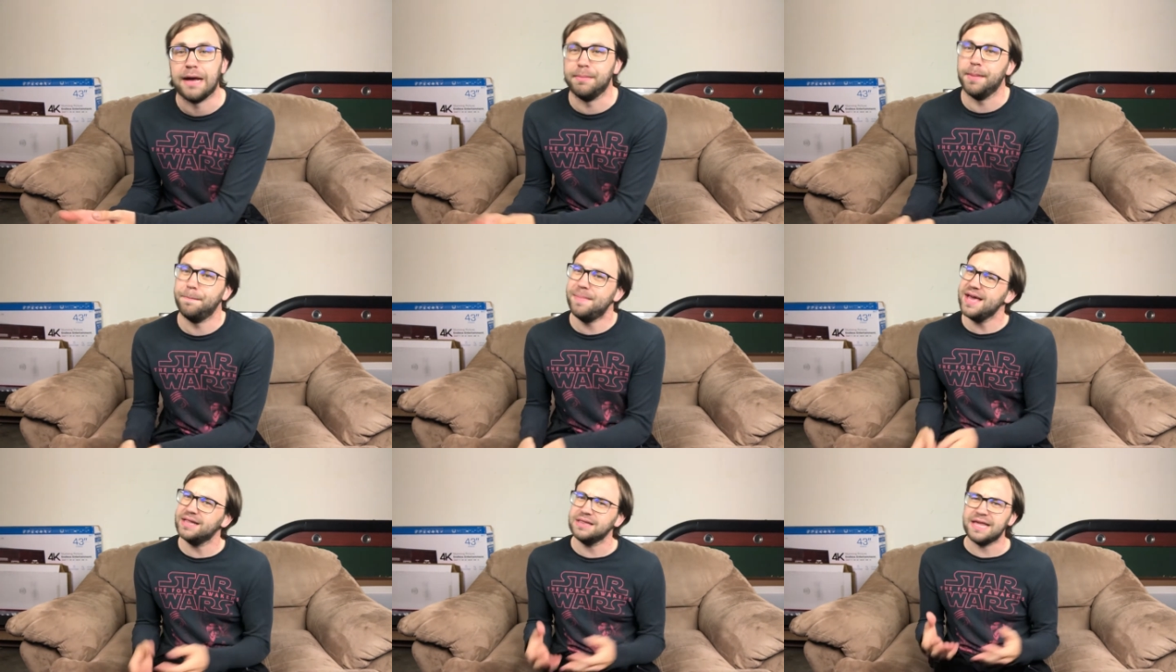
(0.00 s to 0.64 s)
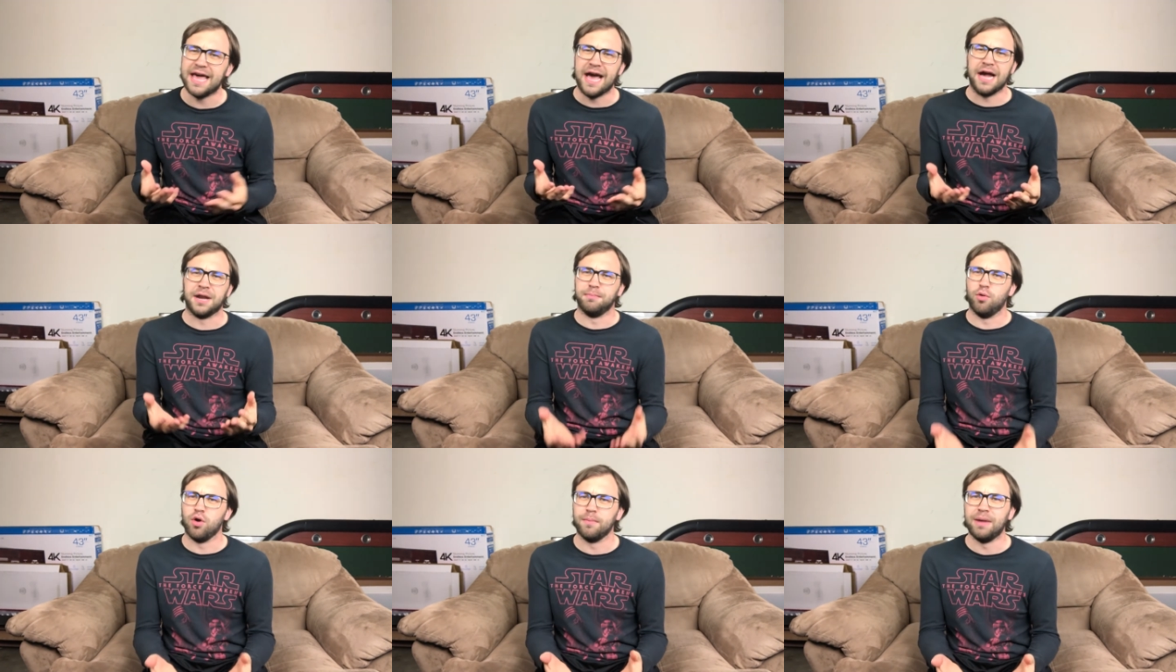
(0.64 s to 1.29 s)
I'm a big
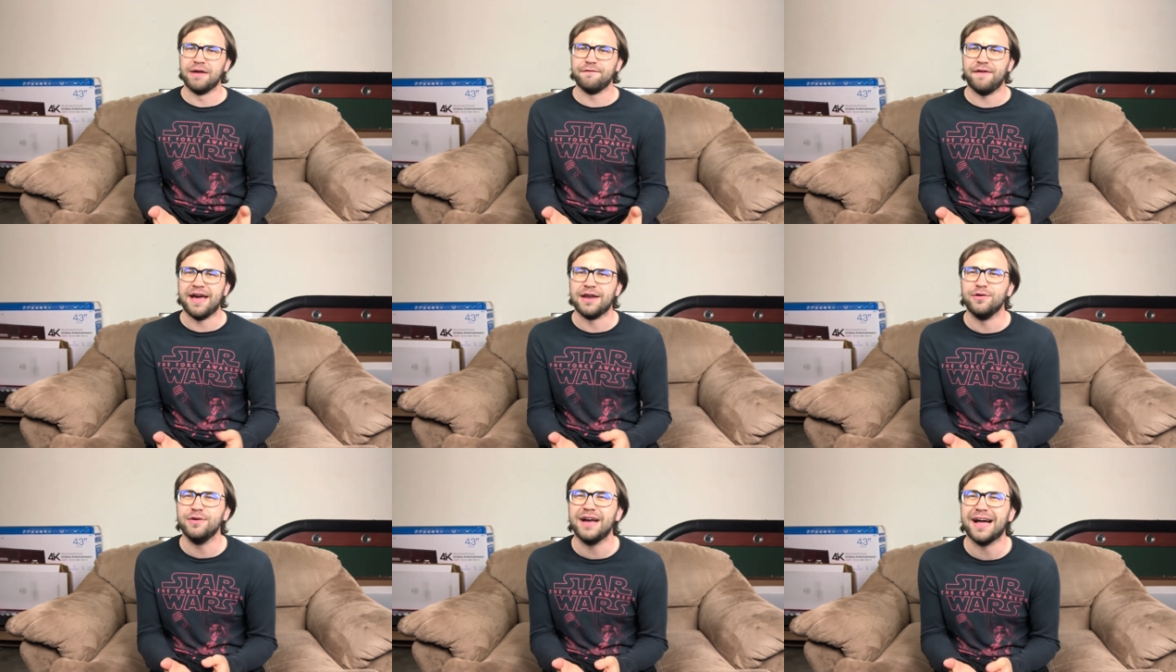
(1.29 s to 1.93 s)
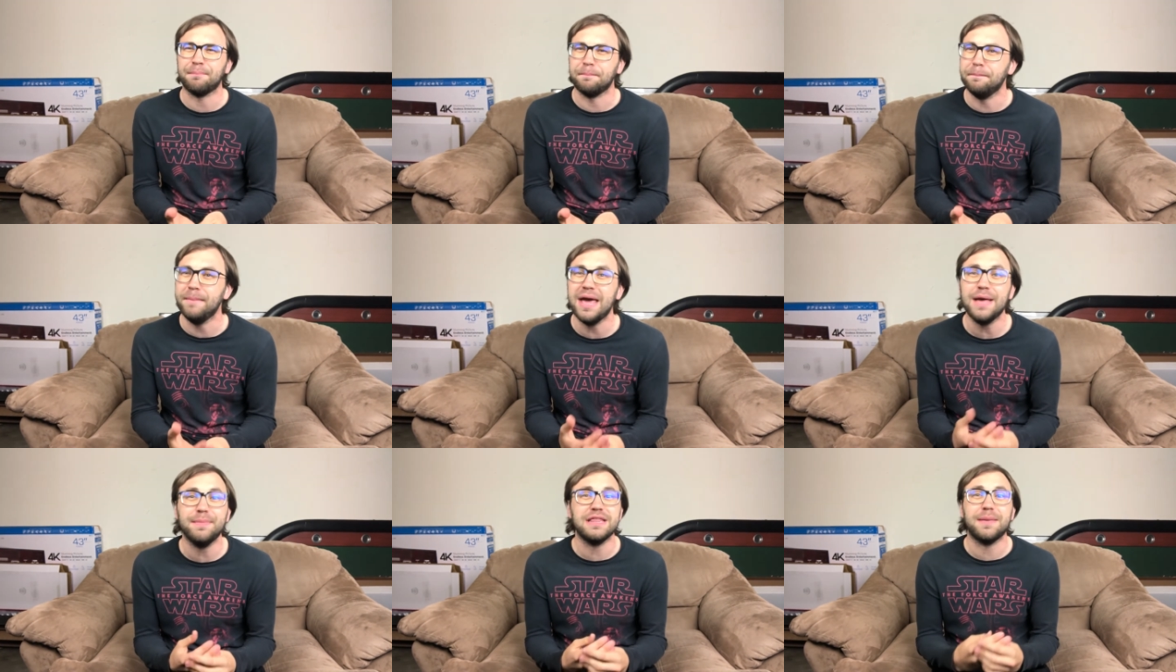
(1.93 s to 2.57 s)
Lyanna Mormont fan who got
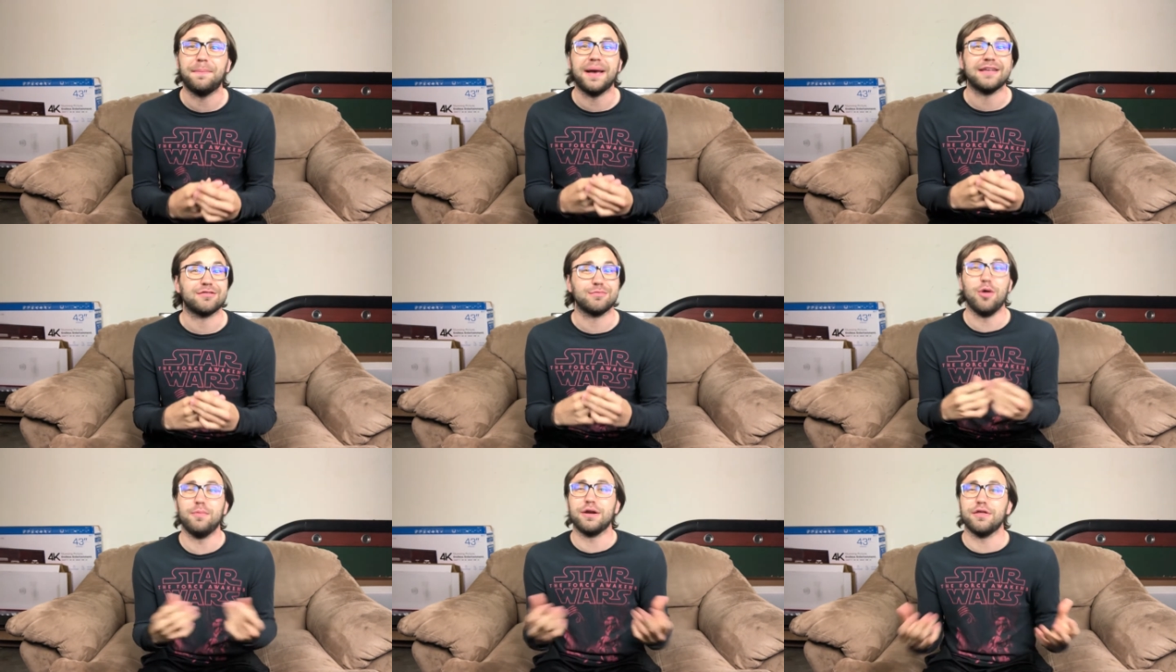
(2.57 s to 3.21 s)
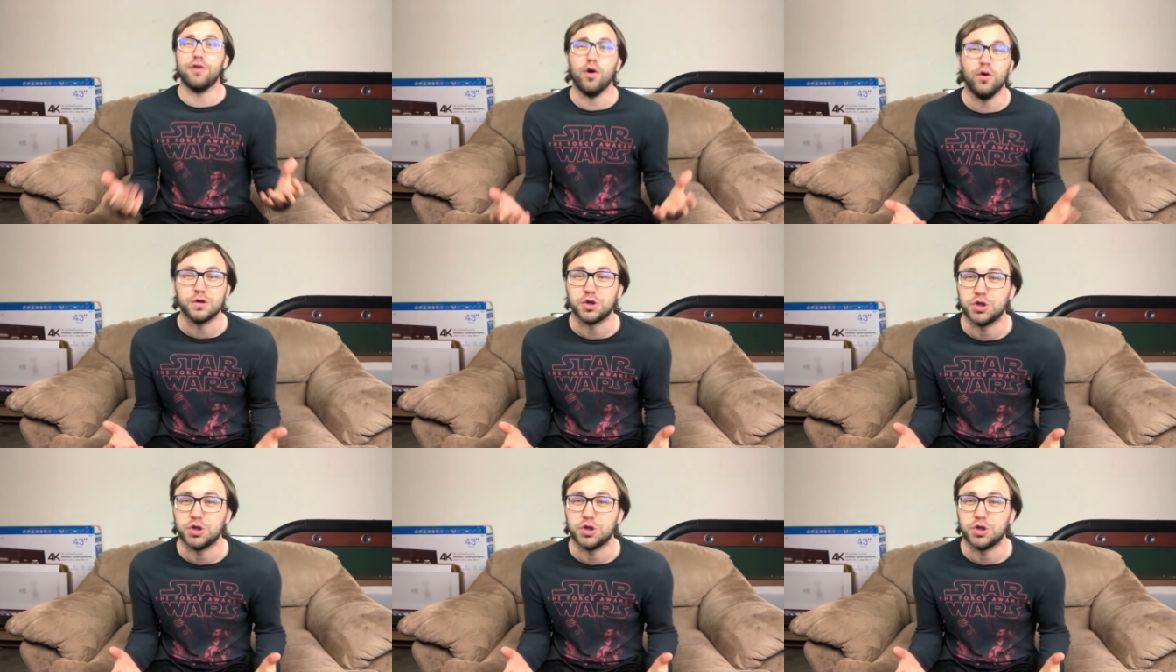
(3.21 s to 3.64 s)
maybe the best moment of the whole